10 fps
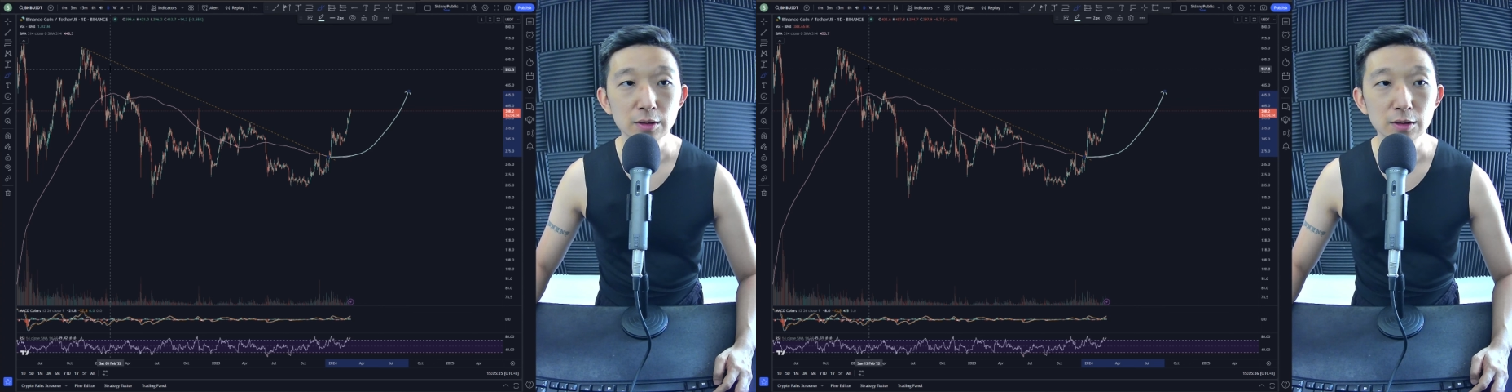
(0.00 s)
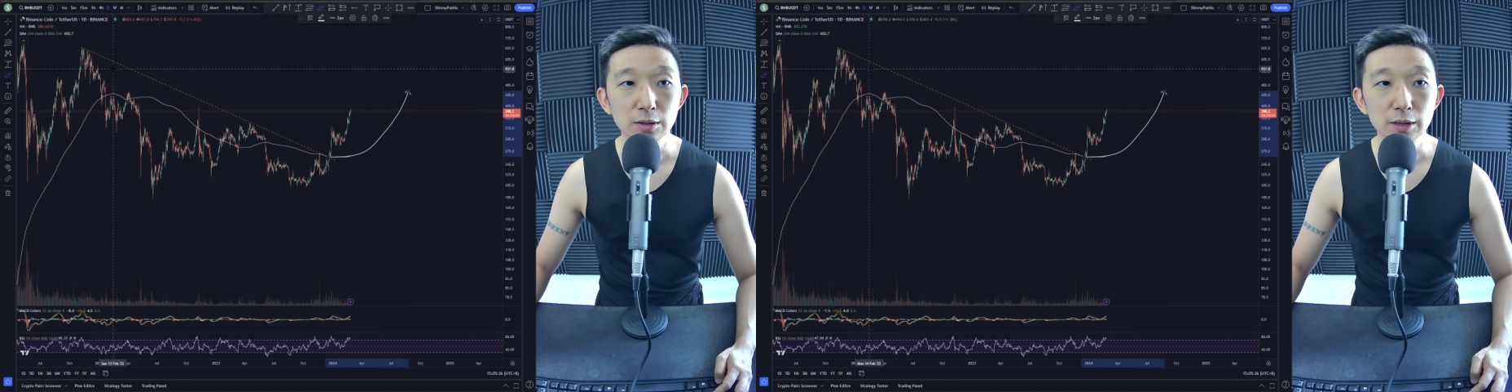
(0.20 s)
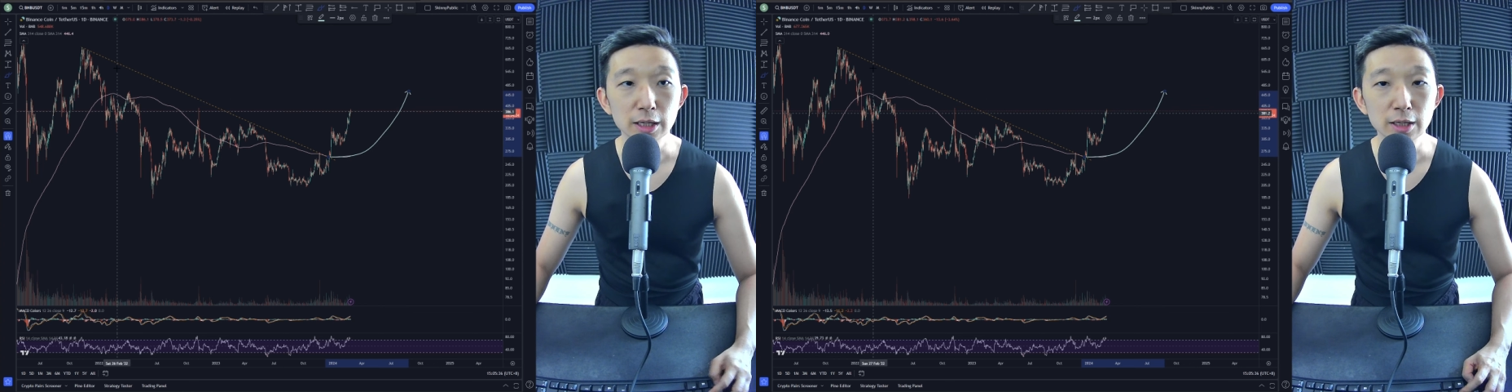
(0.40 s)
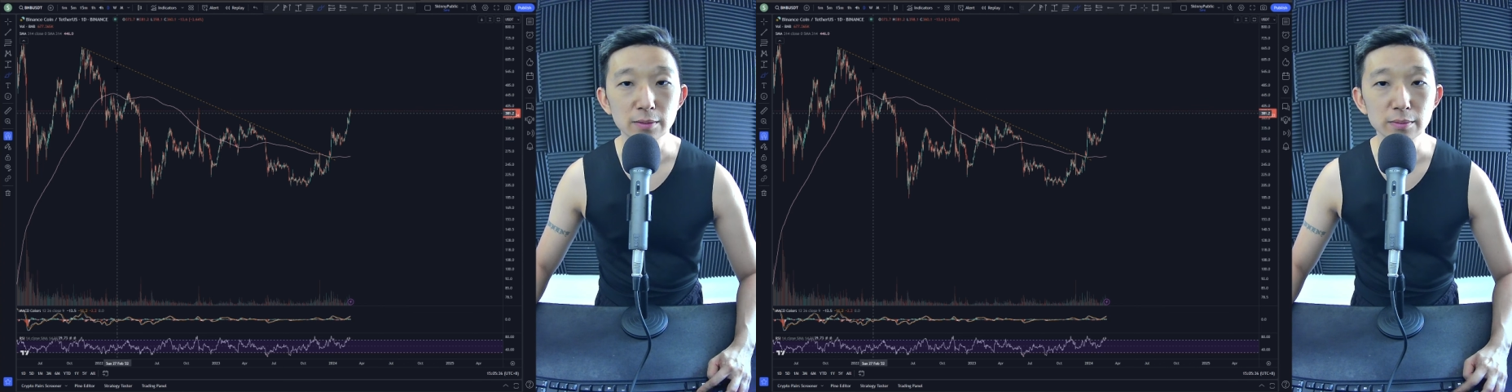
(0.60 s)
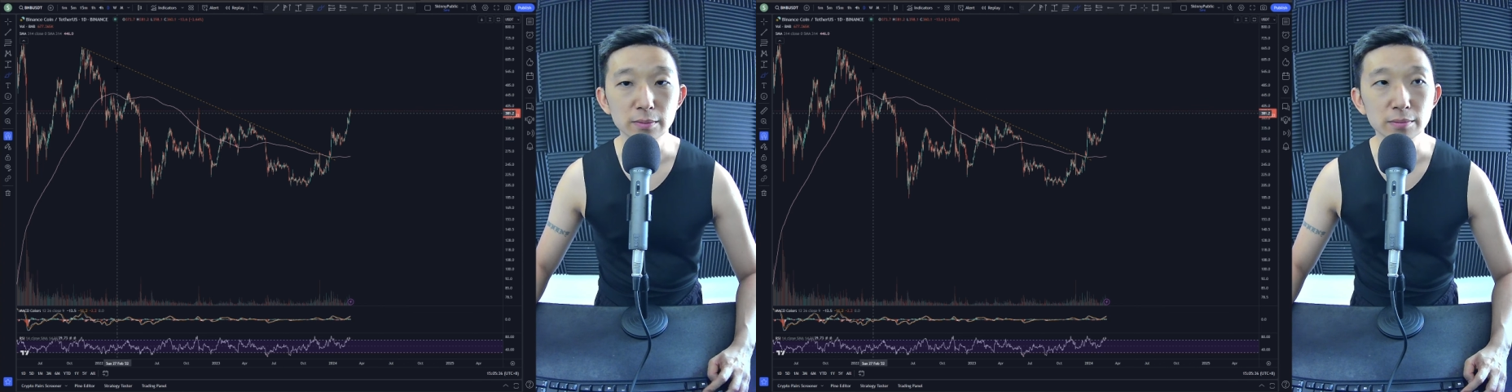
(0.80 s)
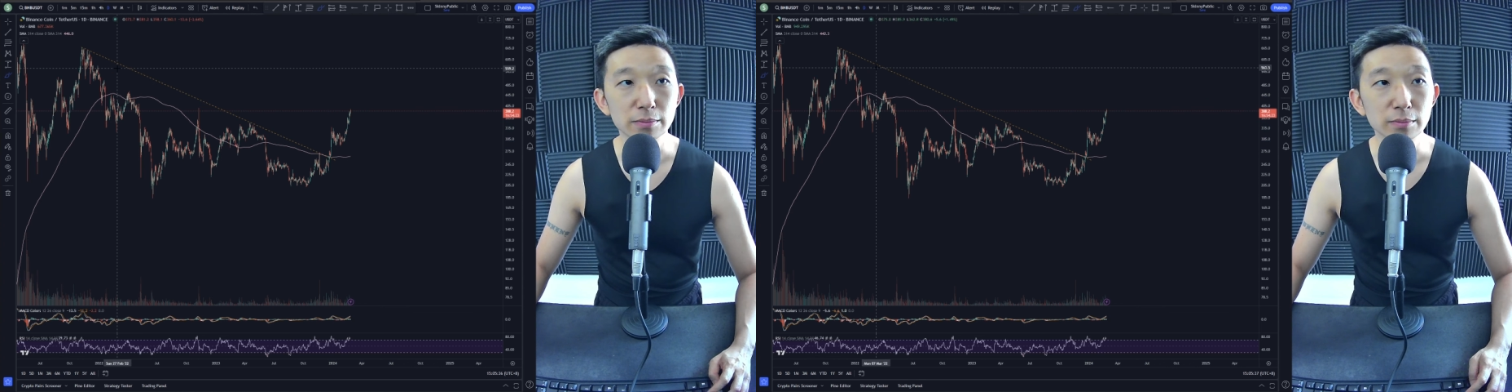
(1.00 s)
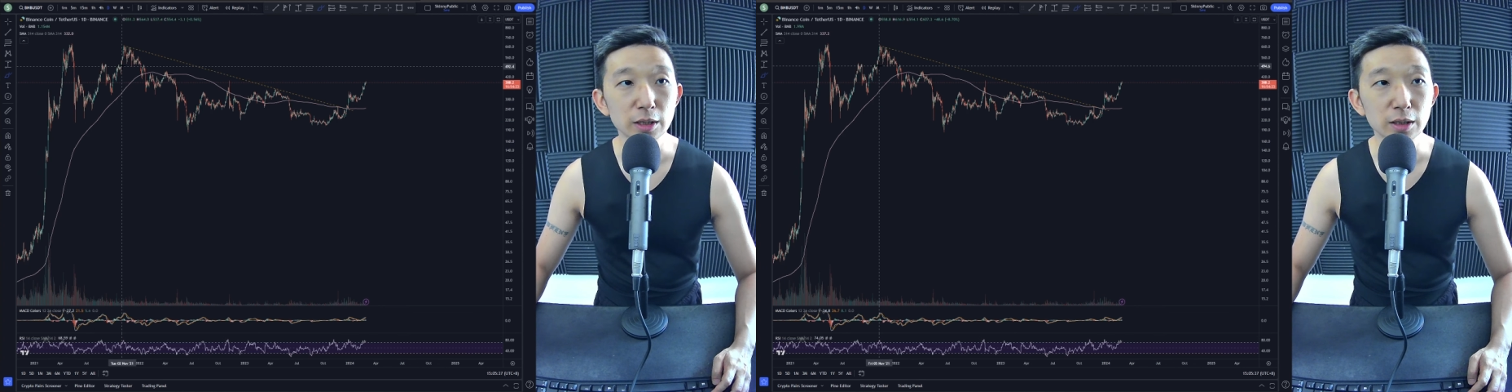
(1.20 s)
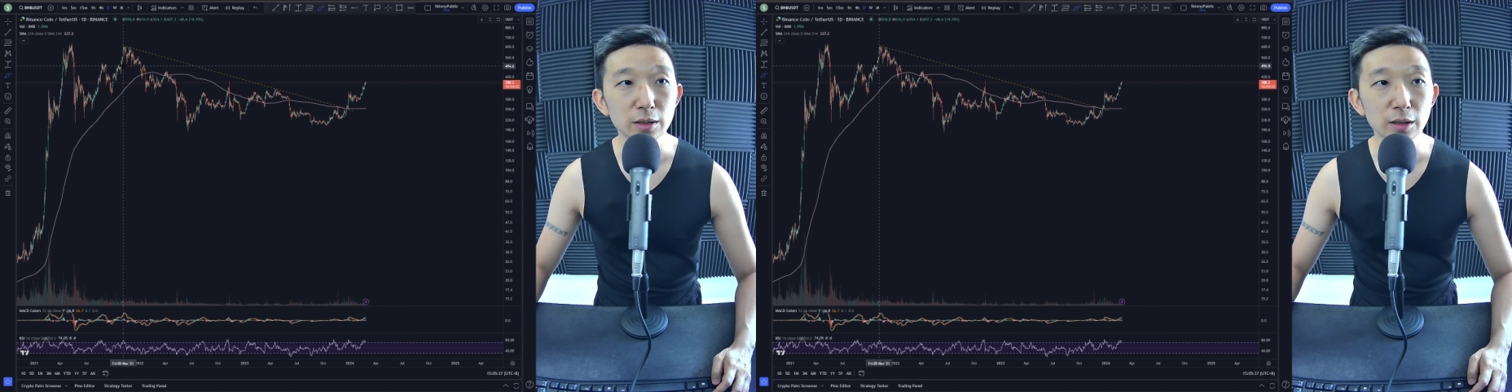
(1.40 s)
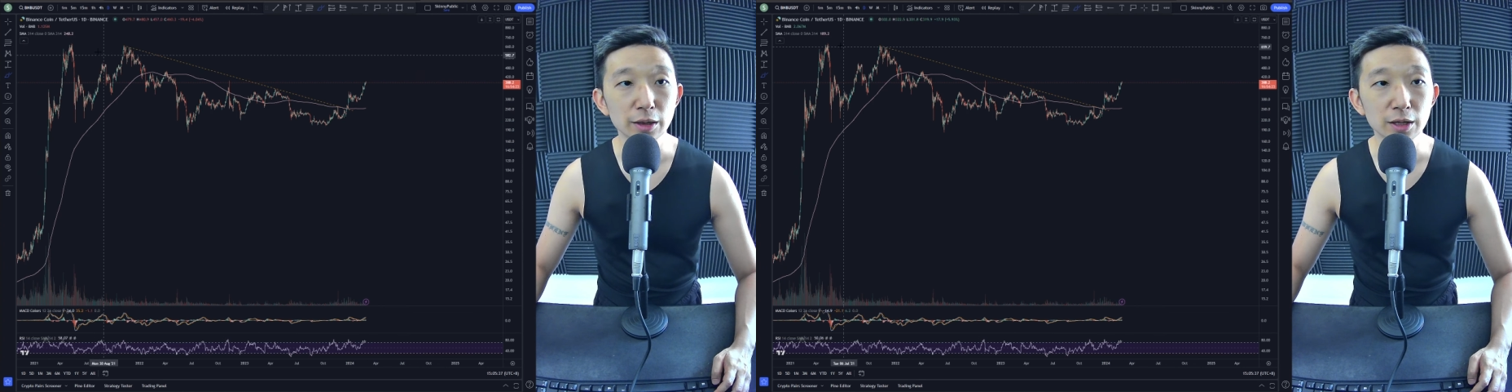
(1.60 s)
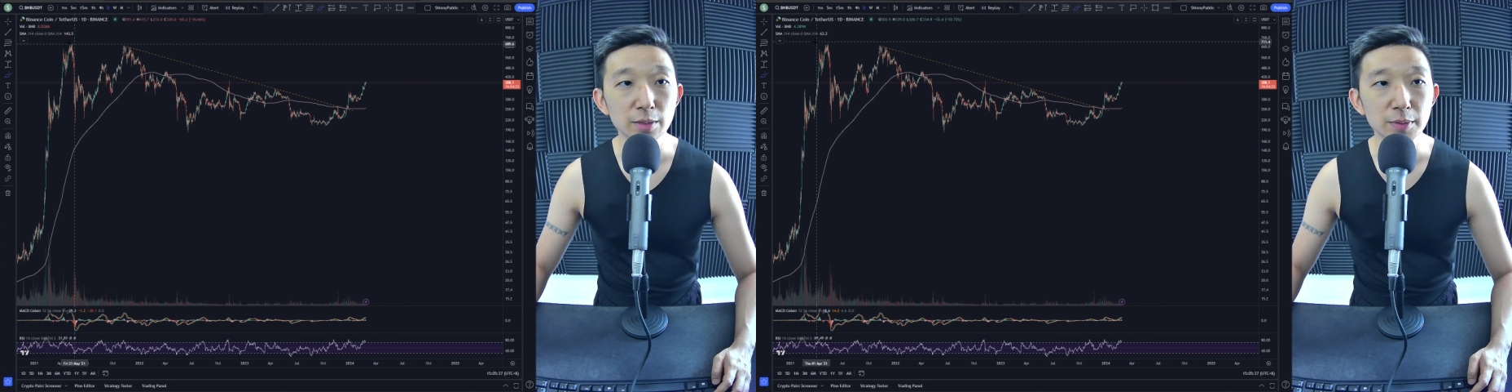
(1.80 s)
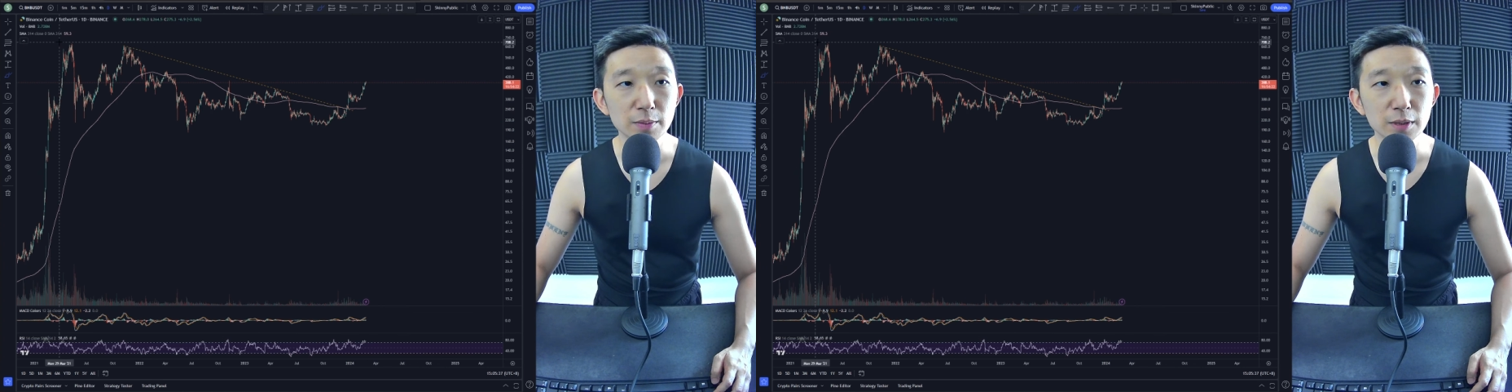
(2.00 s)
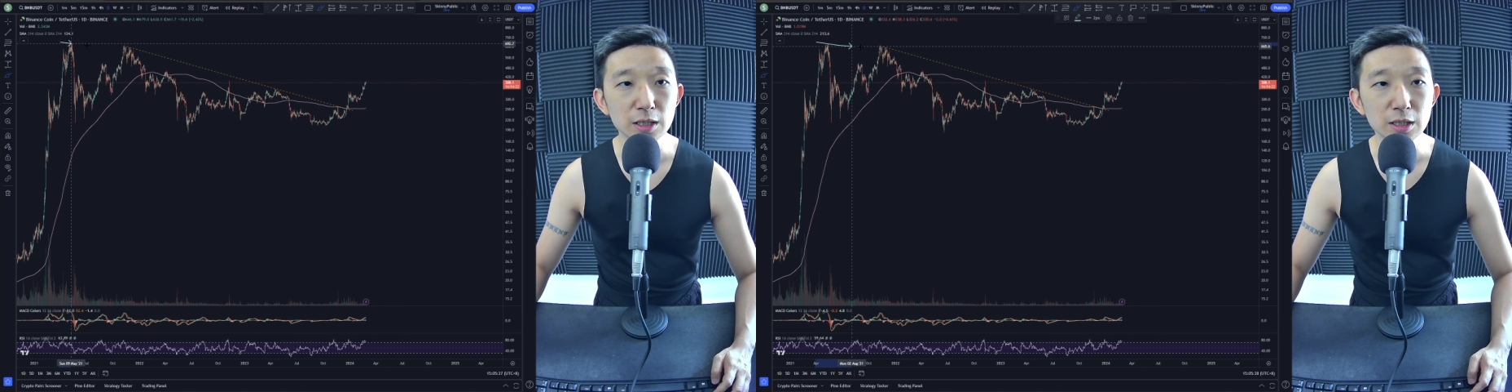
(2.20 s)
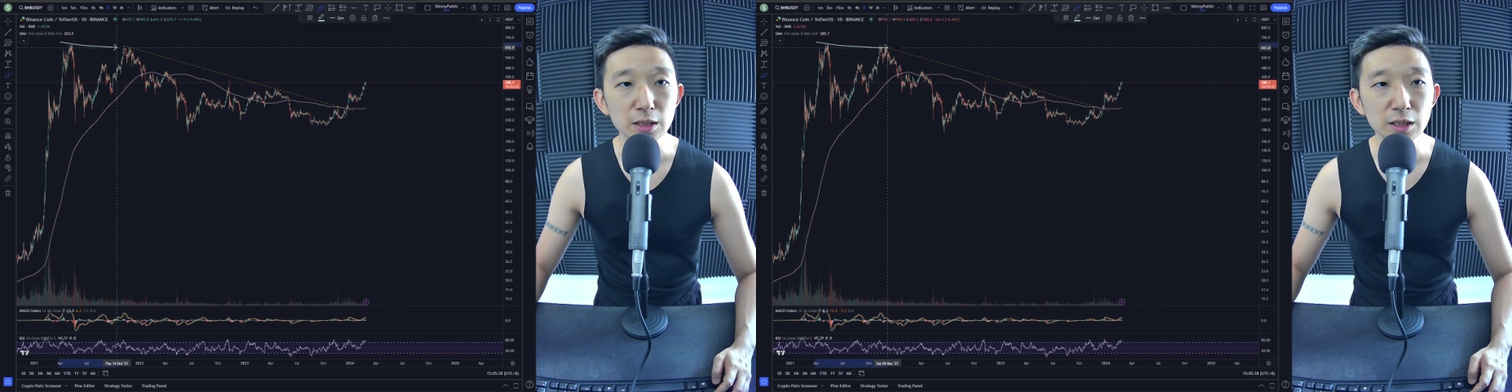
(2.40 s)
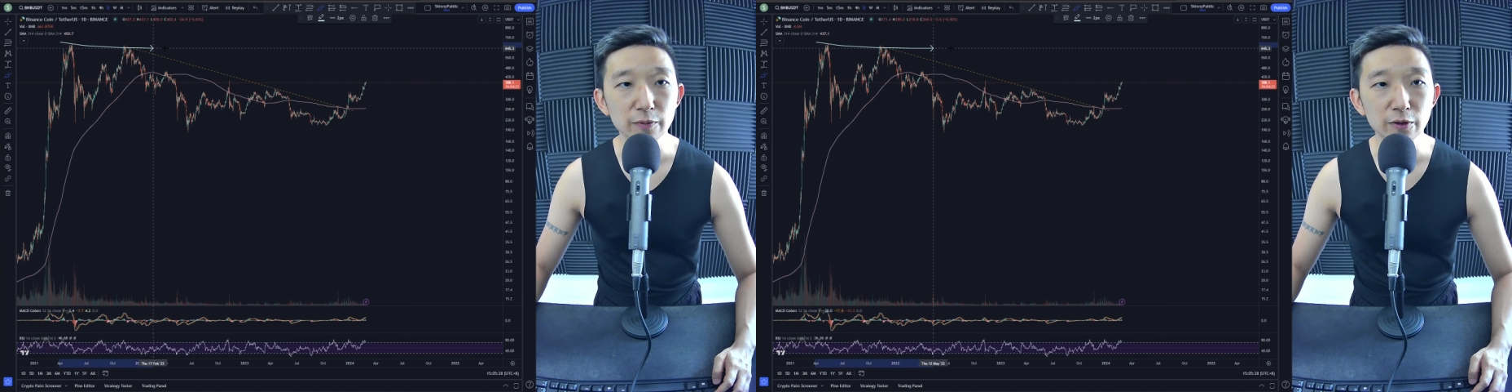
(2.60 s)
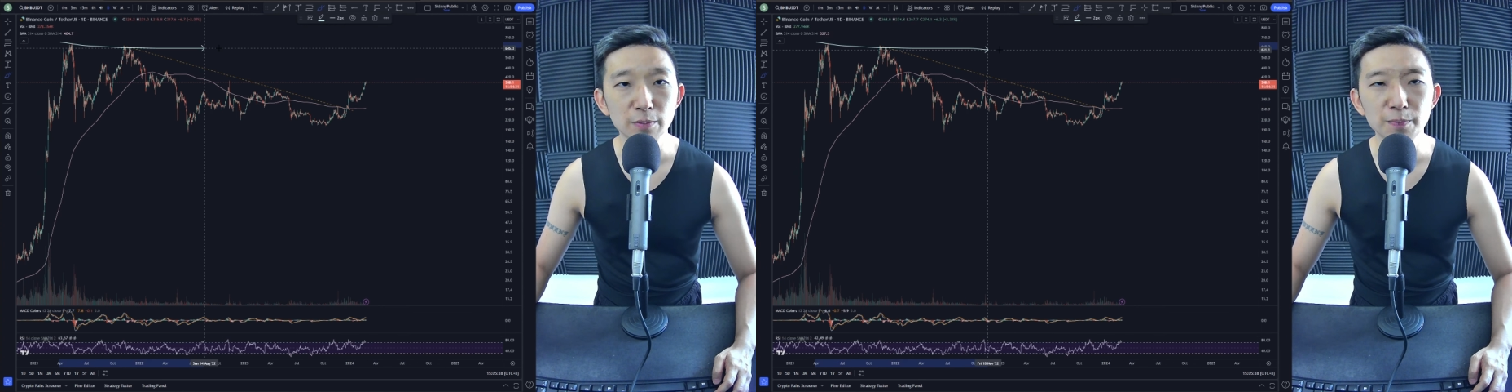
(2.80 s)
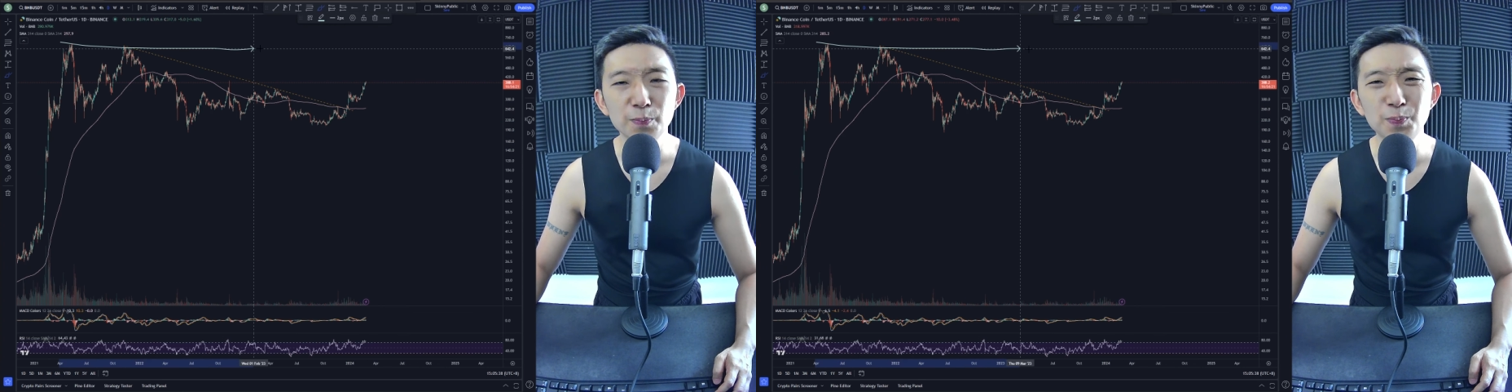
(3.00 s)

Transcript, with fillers: Uh, and I think that BNB is setting up for a